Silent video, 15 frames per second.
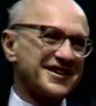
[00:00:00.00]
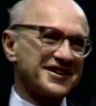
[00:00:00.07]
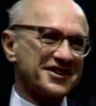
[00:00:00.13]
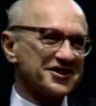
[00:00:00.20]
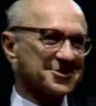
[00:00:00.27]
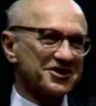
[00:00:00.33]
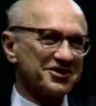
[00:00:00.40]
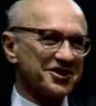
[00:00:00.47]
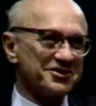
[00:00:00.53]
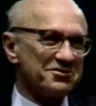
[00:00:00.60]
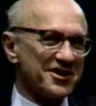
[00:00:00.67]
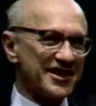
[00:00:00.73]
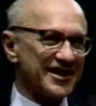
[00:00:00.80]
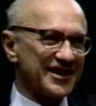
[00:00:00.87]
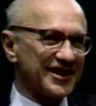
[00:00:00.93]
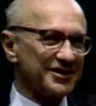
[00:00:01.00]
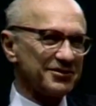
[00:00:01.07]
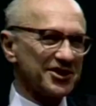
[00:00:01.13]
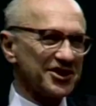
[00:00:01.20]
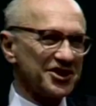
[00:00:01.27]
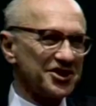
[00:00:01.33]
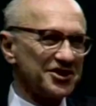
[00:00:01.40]
there's only one
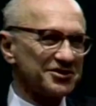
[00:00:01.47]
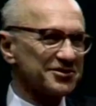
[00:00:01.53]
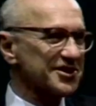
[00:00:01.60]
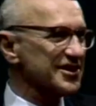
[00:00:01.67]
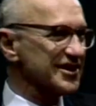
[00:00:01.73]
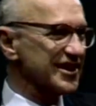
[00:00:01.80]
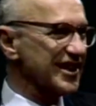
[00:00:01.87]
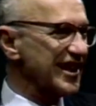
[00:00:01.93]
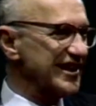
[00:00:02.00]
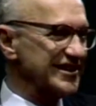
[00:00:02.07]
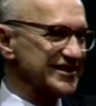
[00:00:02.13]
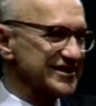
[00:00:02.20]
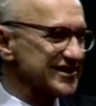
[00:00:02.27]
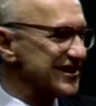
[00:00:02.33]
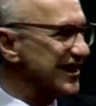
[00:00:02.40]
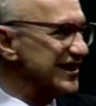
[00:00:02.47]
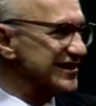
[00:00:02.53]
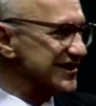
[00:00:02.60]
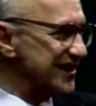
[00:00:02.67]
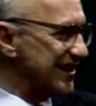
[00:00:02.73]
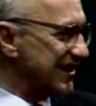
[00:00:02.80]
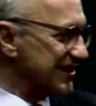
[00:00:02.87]
element of humor that lightens
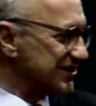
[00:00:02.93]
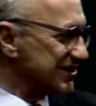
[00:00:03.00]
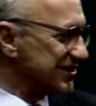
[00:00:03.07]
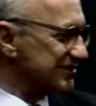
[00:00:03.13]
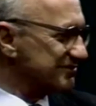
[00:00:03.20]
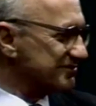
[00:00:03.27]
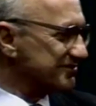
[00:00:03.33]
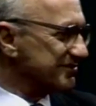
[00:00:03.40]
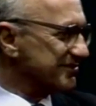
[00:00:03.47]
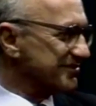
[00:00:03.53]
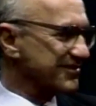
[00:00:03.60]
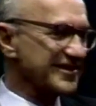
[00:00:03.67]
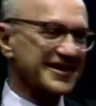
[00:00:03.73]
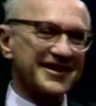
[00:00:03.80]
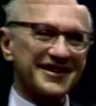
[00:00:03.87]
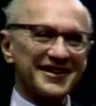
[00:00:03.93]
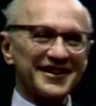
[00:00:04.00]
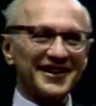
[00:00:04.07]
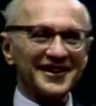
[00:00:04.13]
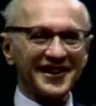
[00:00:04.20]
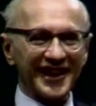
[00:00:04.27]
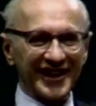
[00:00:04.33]
that task,
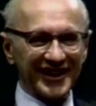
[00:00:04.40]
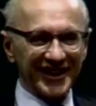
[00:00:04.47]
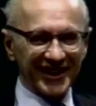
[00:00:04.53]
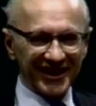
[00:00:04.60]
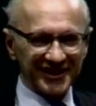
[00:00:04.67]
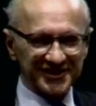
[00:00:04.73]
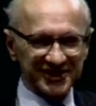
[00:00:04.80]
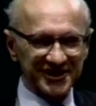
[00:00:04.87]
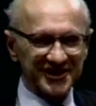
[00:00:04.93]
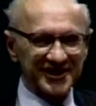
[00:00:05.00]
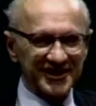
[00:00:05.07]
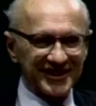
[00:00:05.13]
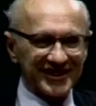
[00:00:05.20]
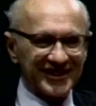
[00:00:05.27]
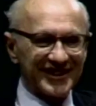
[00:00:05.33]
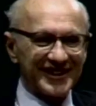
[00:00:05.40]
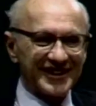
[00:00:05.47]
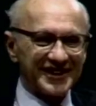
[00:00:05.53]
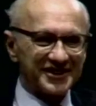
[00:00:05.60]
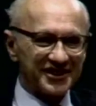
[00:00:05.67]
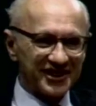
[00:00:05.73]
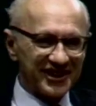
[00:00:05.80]
and that is
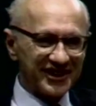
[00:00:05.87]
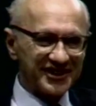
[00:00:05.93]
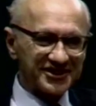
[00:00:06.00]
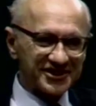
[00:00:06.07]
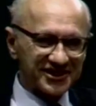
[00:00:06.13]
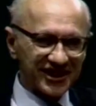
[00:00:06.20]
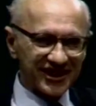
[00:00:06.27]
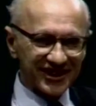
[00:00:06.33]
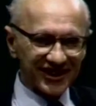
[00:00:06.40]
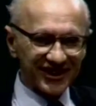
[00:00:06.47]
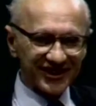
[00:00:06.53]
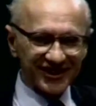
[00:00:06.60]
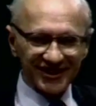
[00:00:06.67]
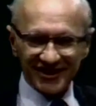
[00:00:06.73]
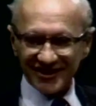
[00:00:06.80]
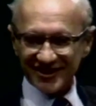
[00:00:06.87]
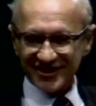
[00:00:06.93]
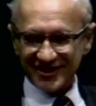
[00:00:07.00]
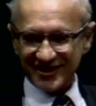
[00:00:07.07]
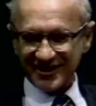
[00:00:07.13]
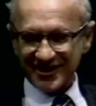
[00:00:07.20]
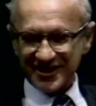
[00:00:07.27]
the
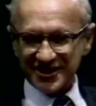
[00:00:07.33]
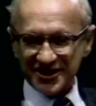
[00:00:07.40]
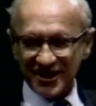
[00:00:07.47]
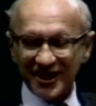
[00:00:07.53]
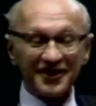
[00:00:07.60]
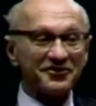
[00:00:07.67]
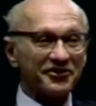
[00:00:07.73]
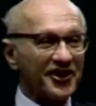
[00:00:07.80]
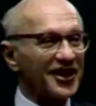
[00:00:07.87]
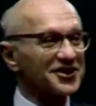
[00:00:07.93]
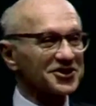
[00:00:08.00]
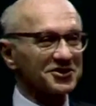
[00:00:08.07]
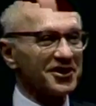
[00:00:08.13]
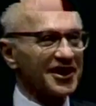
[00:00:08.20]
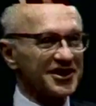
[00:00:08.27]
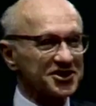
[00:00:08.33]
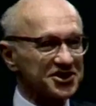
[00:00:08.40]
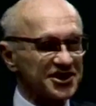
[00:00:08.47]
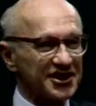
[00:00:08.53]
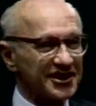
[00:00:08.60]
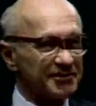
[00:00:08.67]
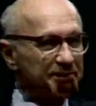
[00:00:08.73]
cyclical
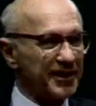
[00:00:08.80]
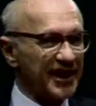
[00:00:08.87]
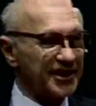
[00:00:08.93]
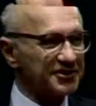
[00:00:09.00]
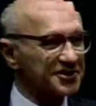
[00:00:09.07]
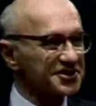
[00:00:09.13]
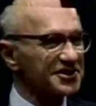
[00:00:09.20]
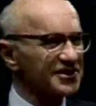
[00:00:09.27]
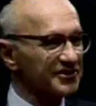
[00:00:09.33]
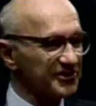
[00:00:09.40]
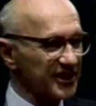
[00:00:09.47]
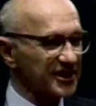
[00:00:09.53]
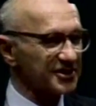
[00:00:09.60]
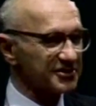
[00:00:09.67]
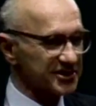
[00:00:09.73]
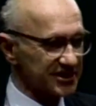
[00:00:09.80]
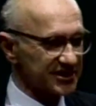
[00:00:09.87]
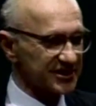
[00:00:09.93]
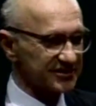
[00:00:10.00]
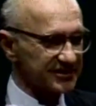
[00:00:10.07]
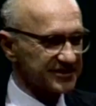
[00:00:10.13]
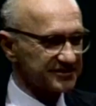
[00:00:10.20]
fluctuation in the powers of the Federal
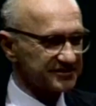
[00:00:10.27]
Reserve.